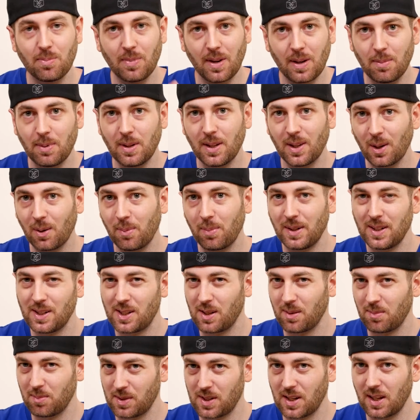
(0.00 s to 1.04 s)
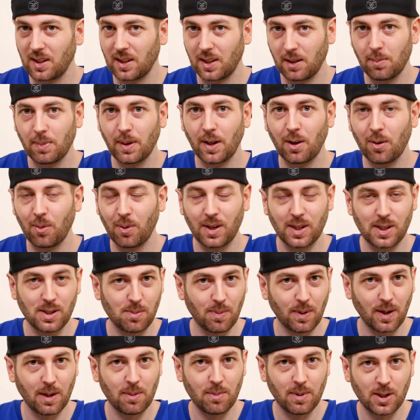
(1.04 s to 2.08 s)
Maybe there'll be some slightly bigger ones,
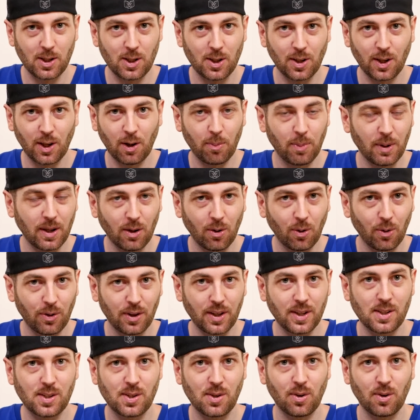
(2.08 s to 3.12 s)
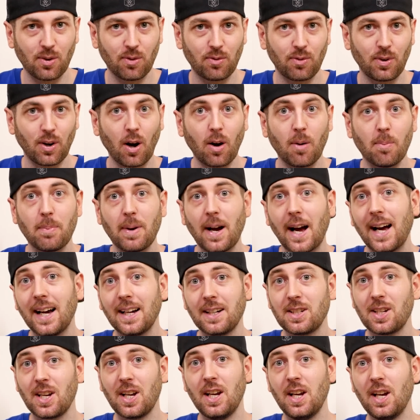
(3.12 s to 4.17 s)
but I imagine there'll be all these sort of
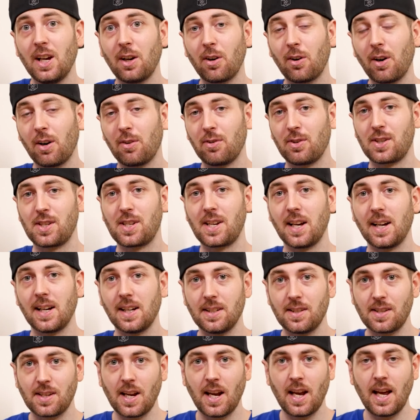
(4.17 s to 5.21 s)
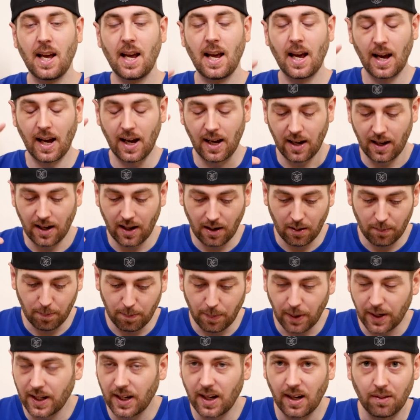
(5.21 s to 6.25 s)
compact graphics cards. Uh,
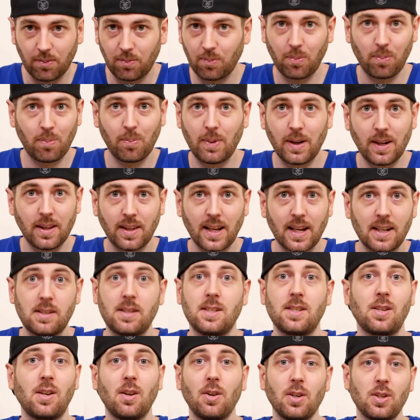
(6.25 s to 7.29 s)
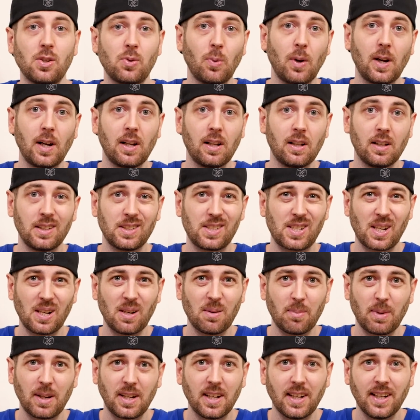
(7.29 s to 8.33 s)
but yeah, I mean, that's good as well. It's going
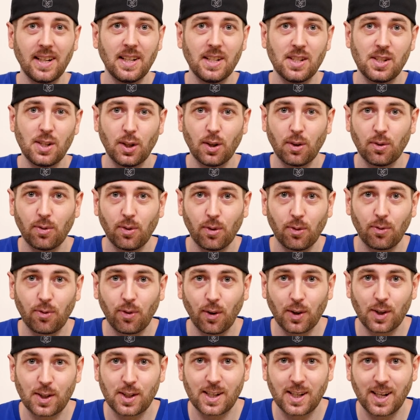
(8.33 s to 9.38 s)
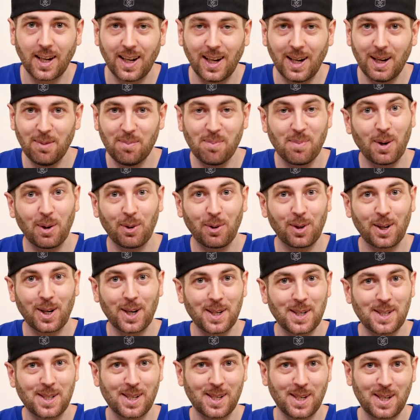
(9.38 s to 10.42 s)
to make it easier for first time
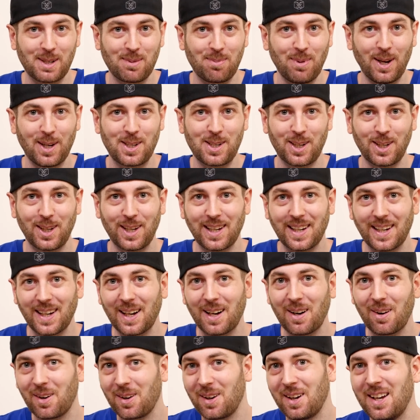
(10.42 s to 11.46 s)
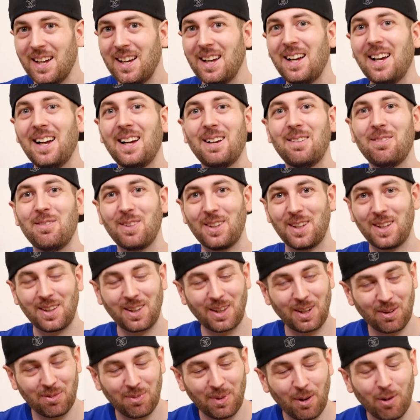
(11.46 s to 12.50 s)
builders, especially, you know, a
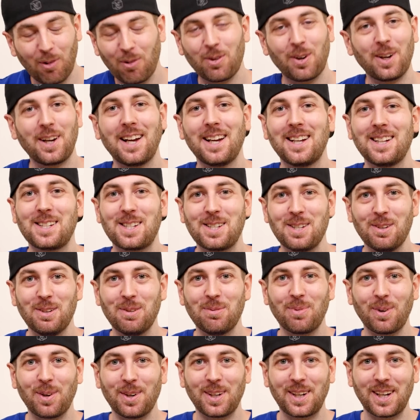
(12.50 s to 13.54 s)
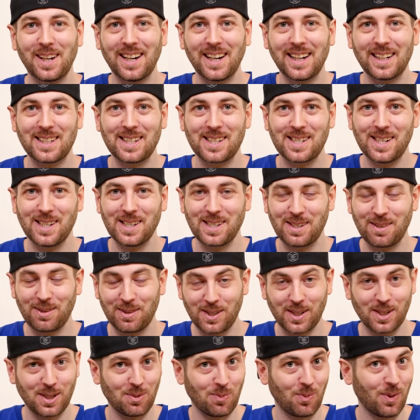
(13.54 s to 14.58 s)
lot of people forget to put the connectors in, so it's
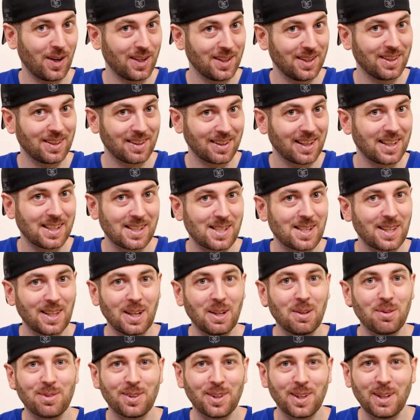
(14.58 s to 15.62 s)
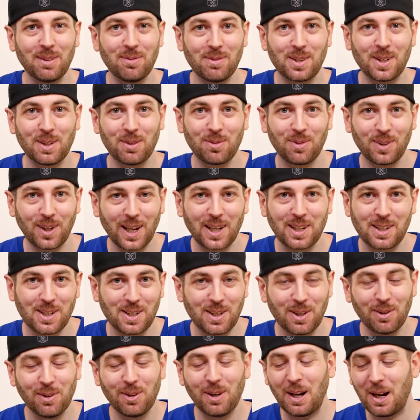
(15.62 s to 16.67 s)
just one less thing for them to forget to
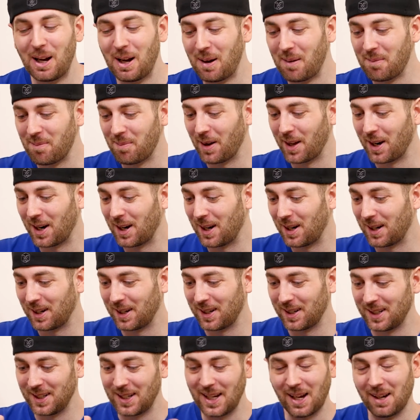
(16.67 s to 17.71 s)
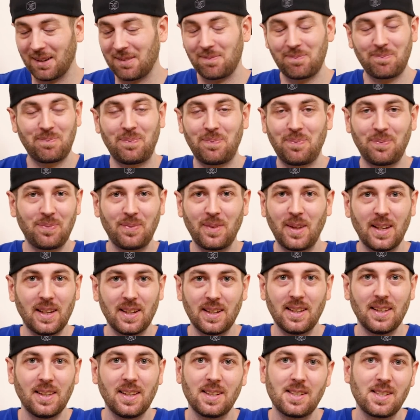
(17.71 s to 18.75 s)
do. But uh, yeah,
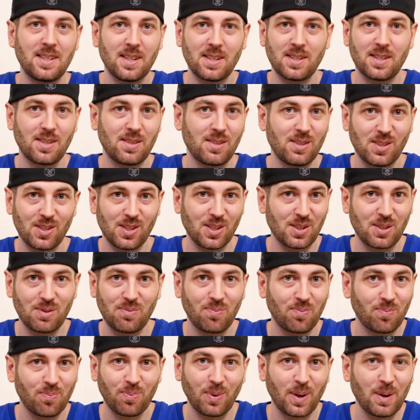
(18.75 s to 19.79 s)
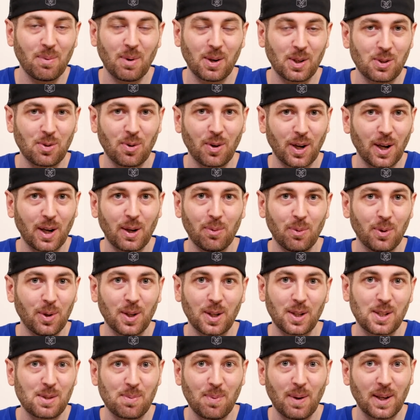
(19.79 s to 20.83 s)
this this is just pretty much what I would
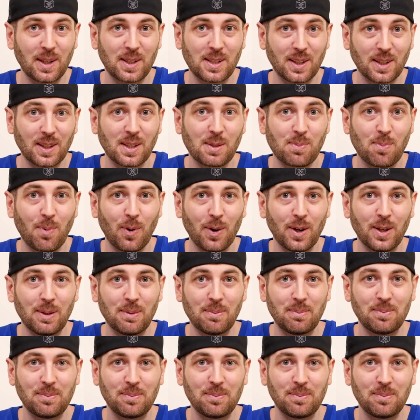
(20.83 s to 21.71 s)
expect at this point.